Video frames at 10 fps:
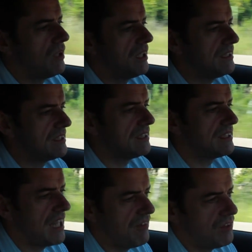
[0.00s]
wise,
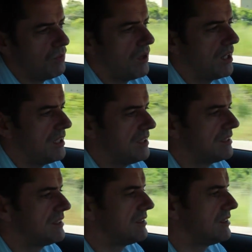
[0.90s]
safety
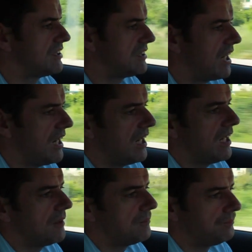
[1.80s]
wise,
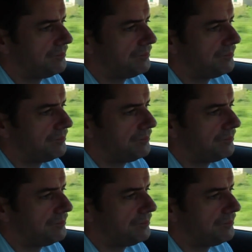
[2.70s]
styling